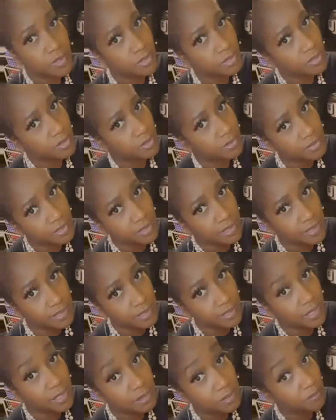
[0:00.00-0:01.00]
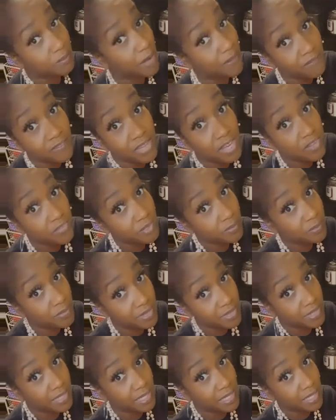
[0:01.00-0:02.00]
so good. My favorite
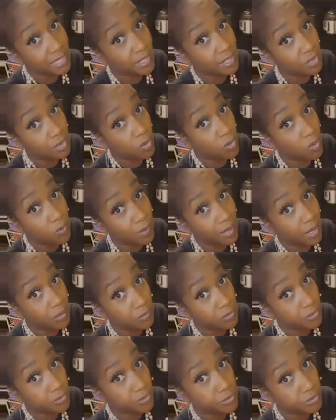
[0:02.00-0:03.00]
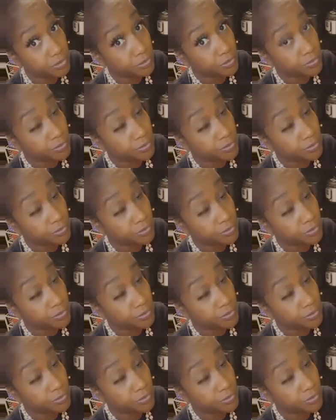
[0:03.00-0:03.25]
marinade in the whole wide world.